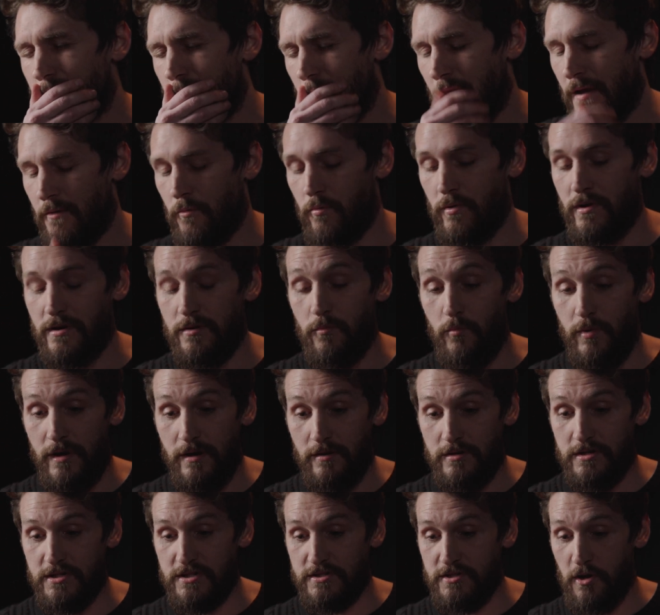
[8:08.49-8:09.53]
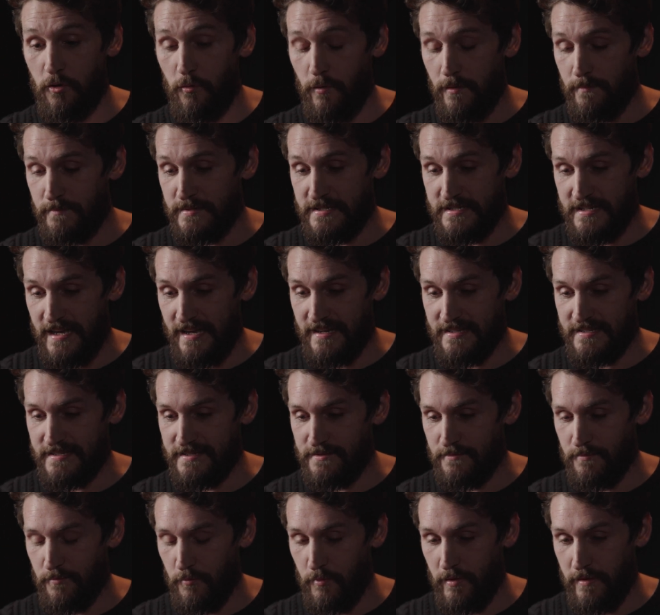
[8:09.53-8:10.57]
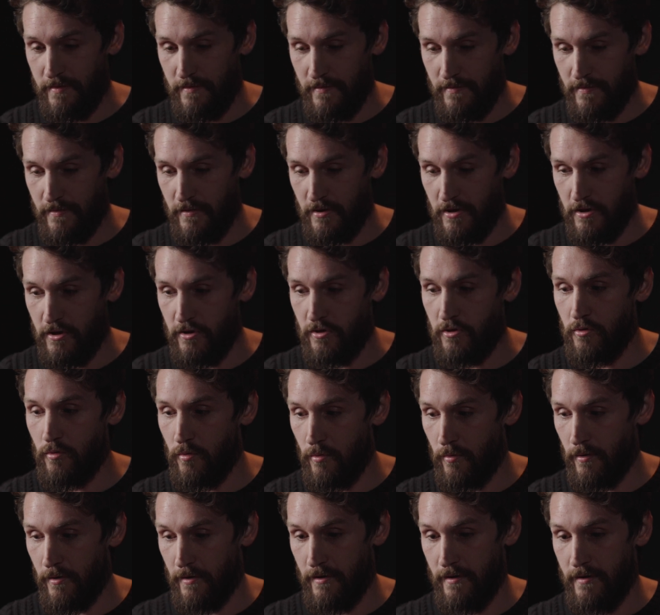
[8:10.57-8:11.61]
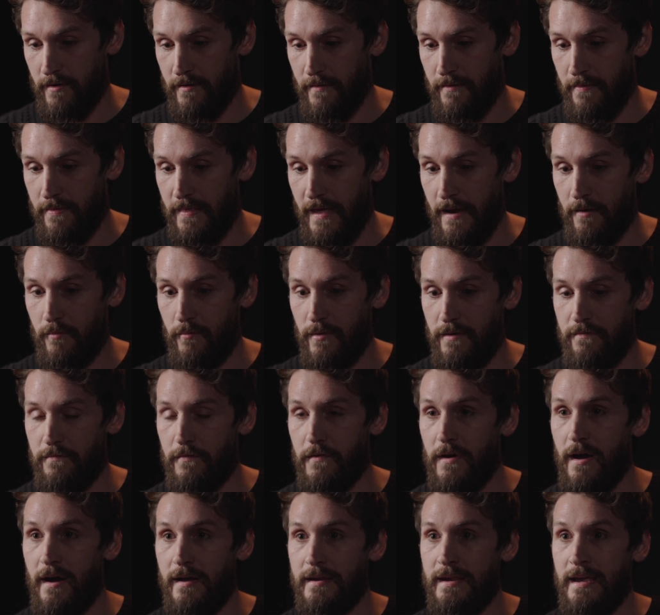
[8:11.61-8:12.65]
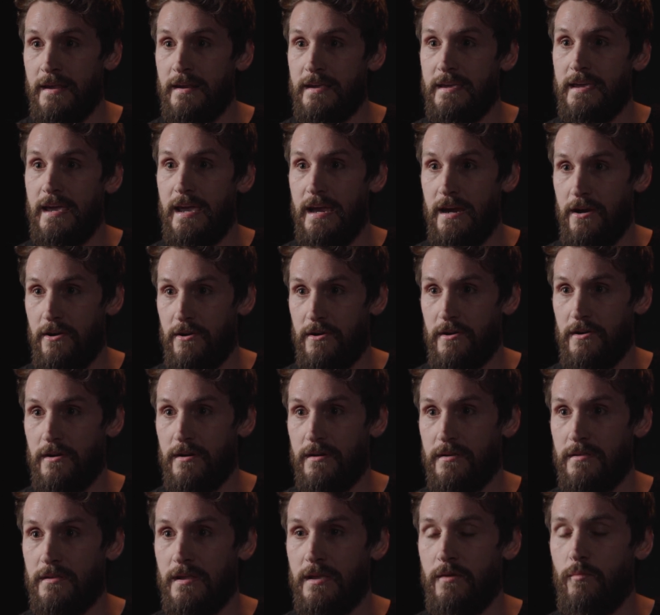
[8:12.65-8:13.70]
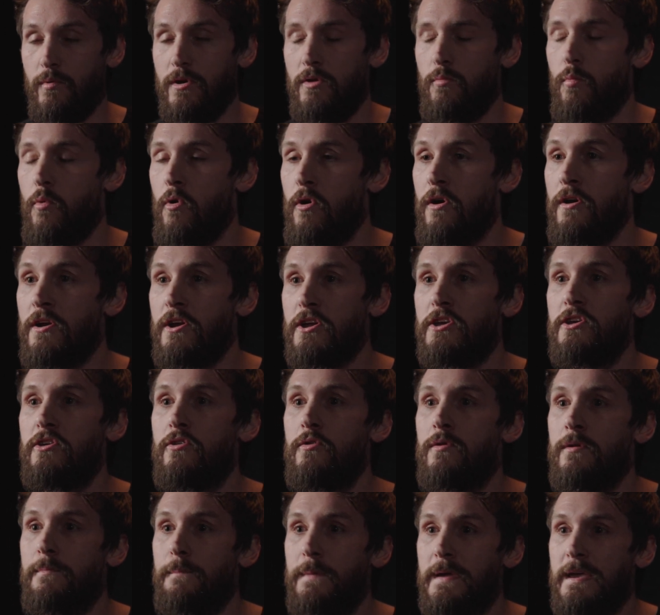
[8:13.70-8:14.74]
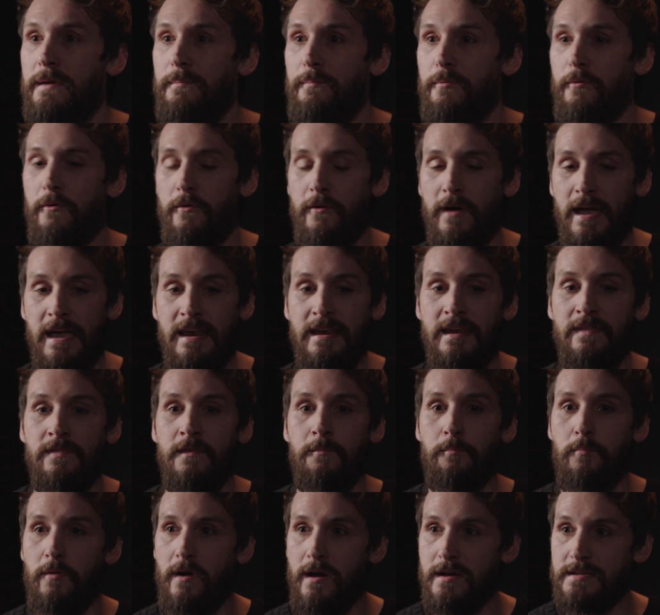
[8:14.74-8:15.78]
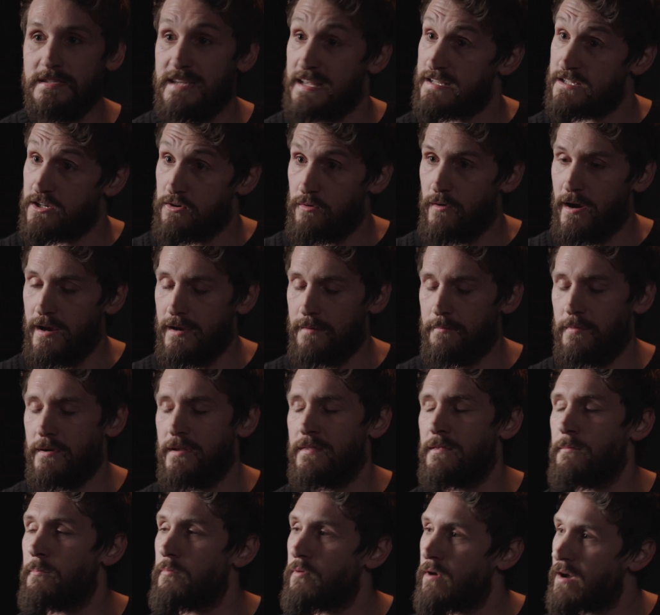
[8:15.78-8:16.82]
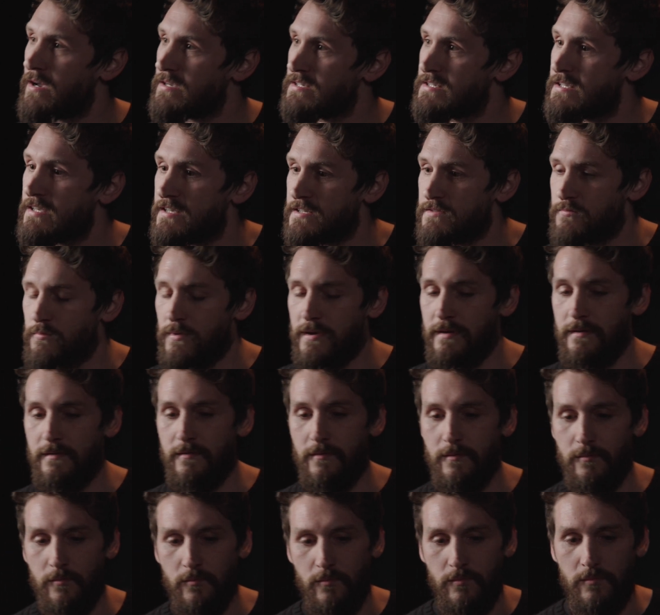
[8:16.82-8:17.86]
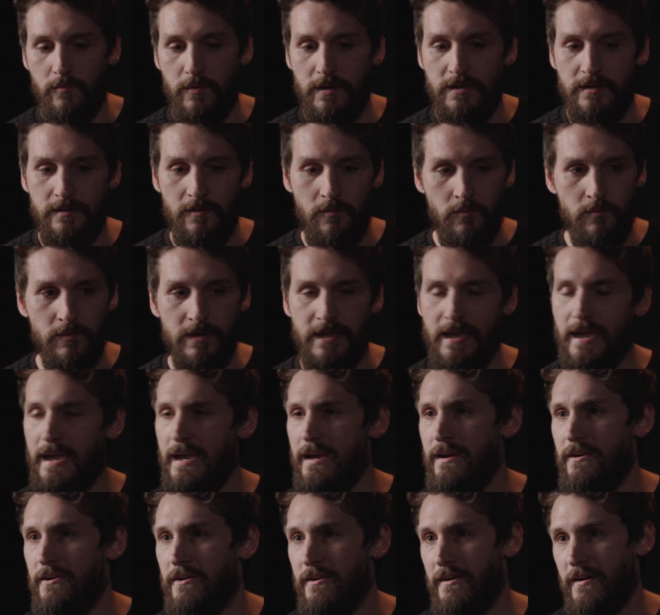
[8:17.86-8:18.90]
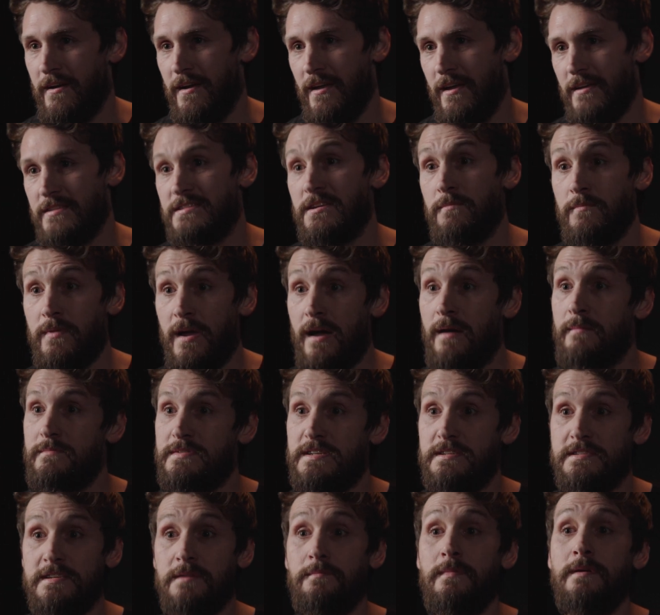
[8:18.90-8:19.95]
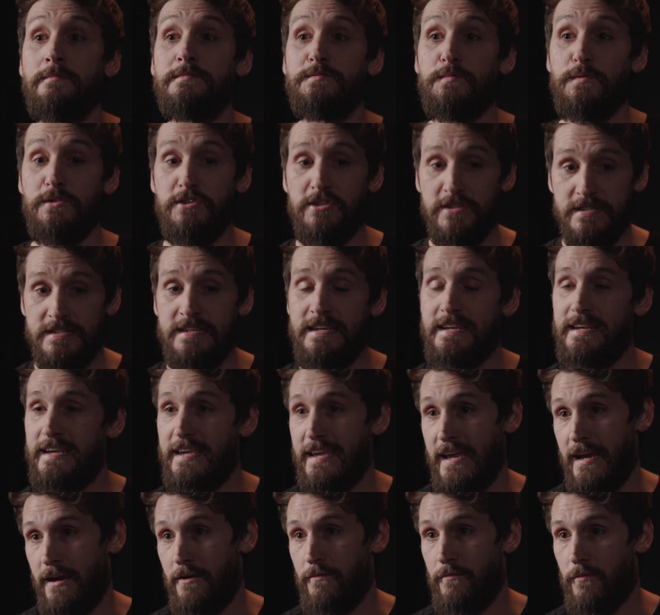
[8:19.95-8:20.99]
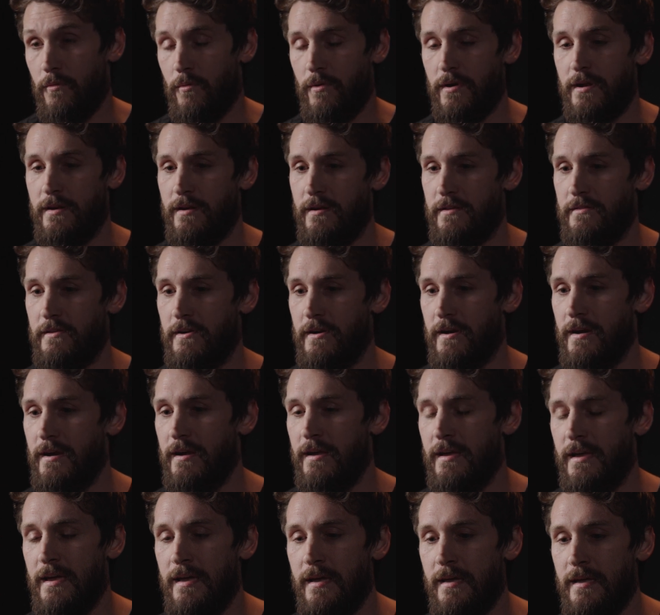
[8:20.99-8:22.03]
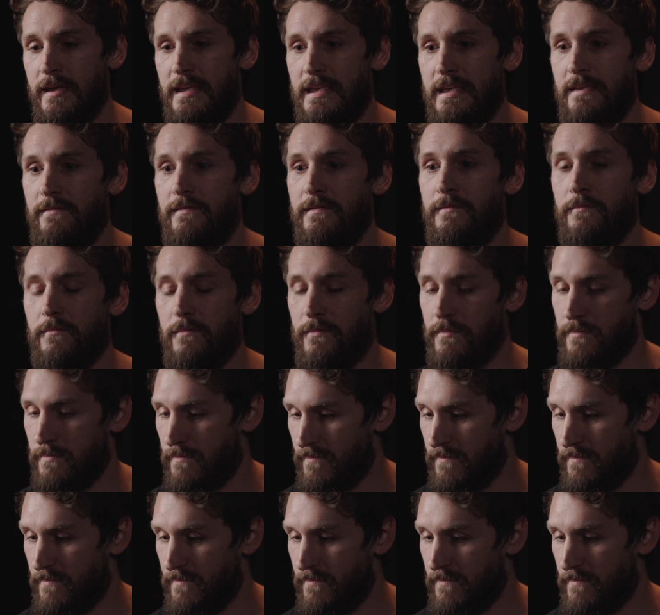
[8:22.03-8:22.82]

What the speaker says: we are so obsessed with the cure that we've forgotten how to care. Like, we want to cure people, and in the process, that's great, but in the process, we don't care sometimes, and sometimes we just need to care for one another, even